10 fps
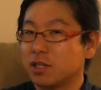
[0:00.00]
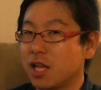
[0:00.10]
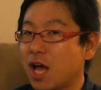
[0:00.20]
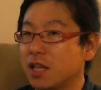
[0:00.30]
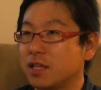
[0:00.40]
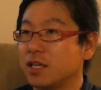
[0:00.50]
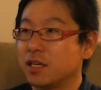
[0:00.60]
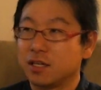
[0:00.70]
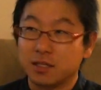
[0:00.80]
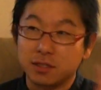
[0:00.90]
not
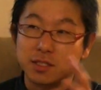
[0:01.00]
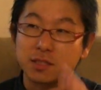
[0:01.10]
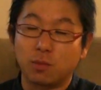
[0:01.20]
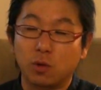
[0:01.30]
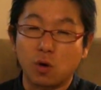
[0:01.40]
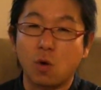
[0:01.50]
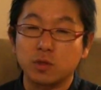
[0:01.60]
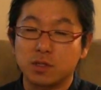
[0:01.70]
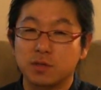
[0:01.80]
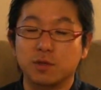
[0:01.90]
the small
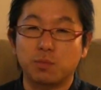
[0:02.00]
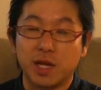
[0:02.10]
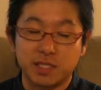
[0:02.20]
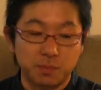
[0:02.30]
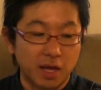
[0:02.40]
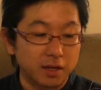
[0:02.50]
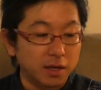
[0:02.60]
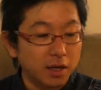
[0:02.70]
coasters of placemat.